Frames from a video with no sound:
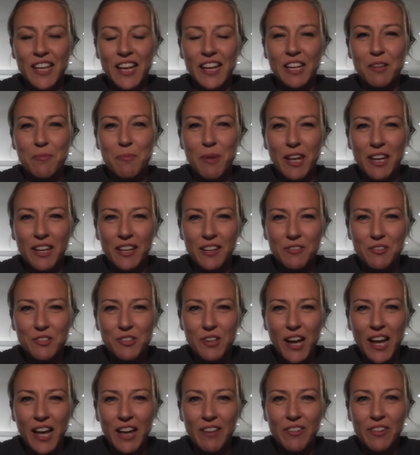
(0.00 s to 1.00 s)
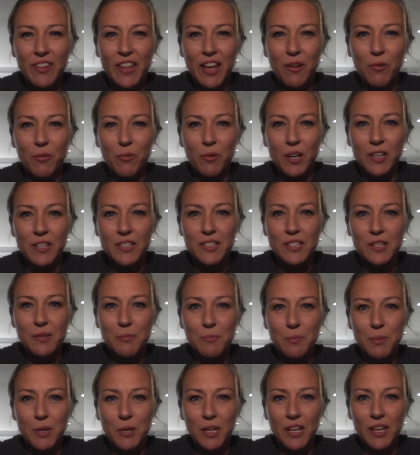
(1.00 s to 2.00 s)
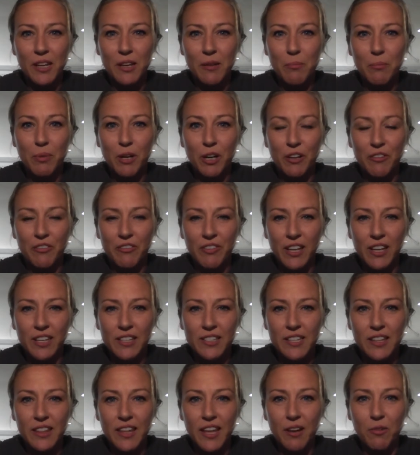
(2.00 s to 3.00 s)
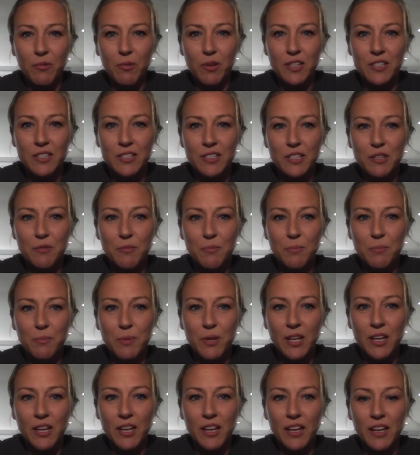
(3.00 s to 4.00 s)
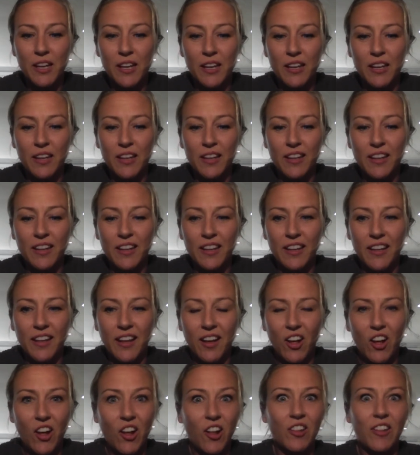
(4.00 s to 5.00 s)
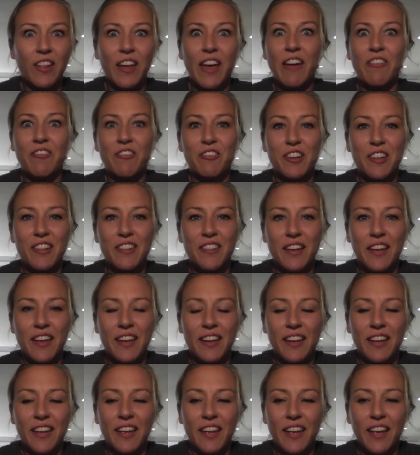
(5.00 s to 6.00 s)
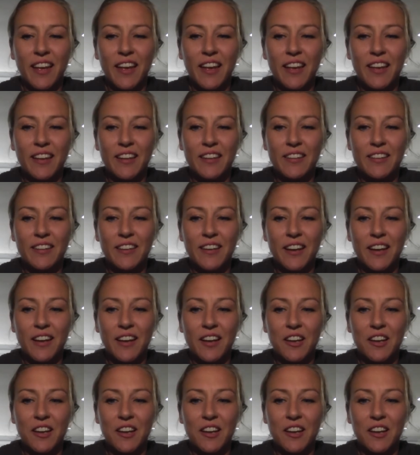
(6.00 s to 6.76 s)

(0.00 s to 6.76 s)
competitive drive and that want to be perfect and that want to be all everything. And